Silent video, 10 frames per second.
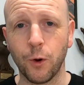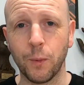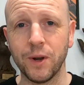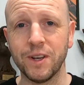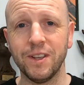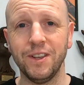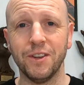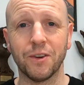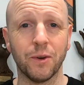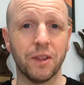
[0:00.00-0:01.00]
forward,
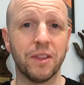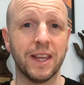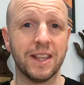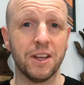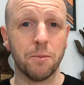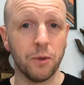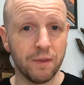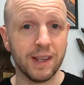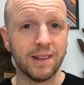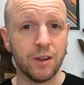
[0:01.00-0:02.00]
you're going to think that your
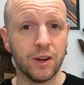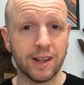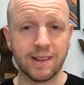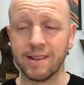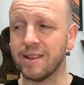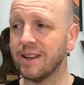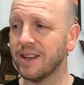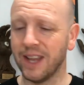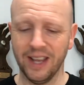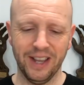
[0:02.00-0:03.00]
movie is
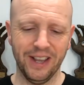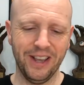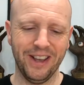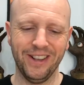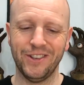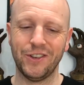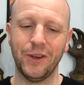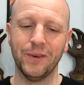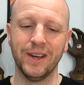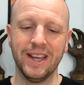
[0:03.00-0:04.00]
non-existent.
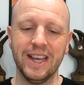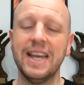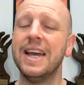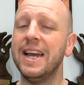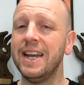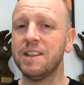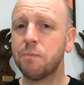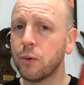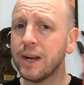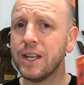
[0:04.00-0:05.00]
So it's
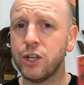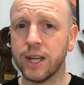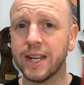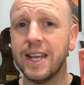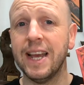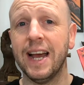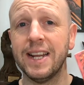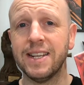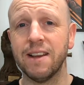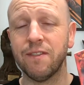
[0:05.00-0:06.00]
pretty shit
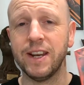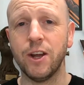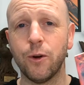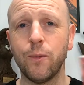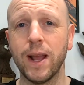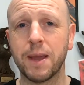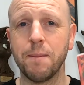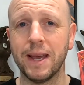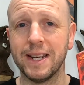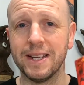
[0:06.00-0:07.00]
and definitely not
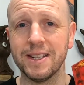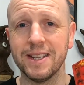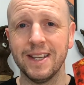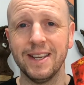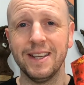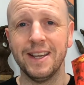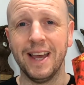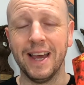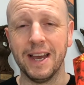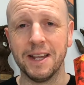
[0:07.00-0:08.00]
recommended
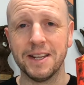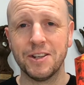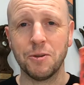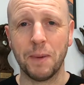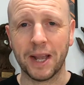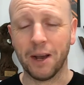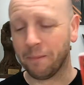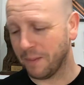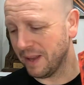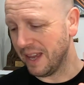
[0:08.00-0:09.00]
to pick
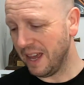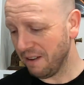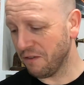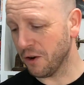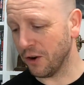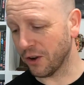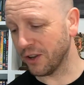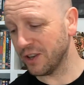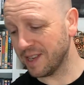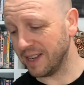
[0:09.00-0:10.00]
up if you're
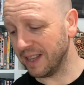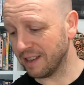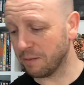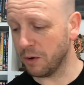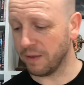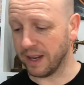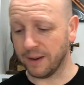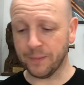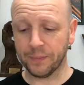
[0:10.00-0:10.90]
looking to see this movie.